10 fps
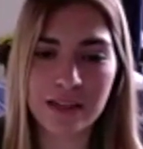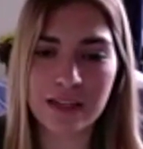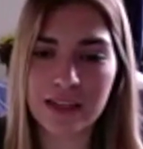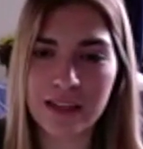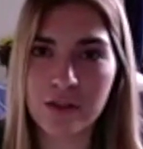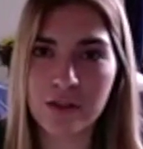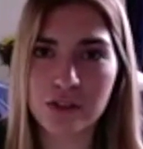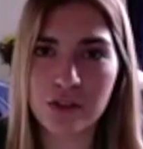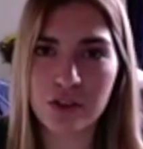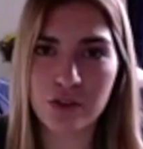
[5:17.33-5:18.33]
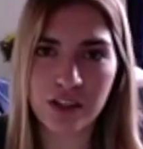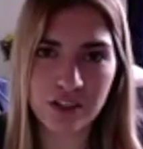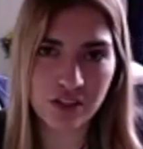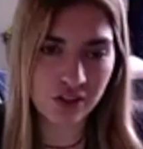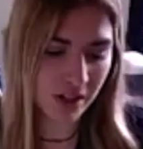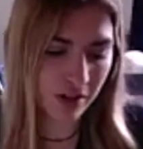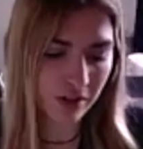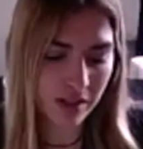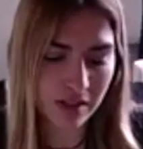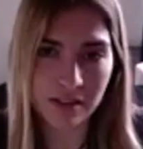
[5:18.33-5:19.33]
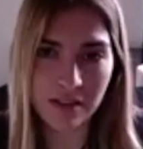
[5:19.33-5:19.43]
link now so you can check on it.